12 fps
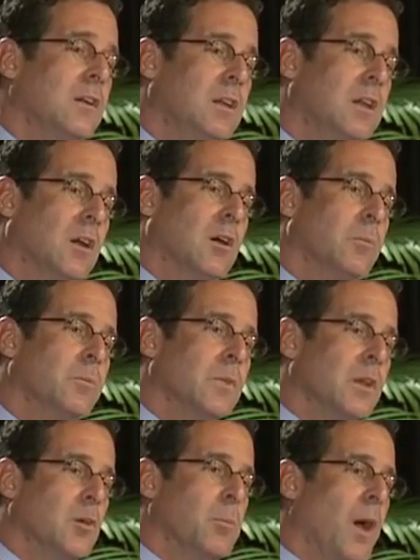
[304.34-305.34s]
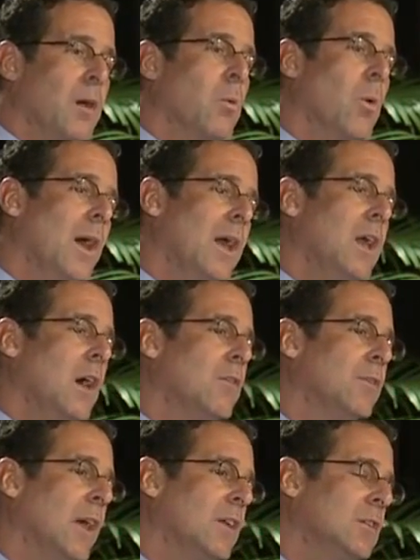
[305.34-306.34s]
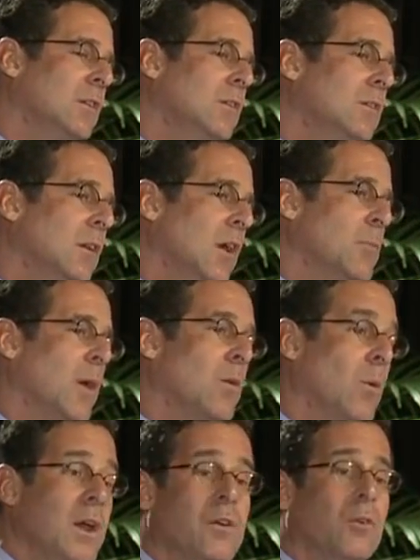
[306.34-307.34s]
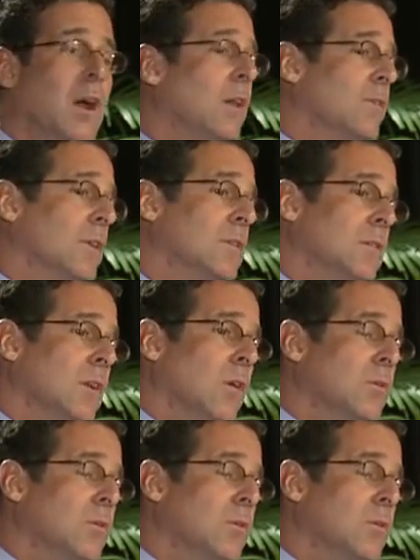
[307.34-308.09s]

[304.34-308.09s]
here by way of lessons and by way of relevance.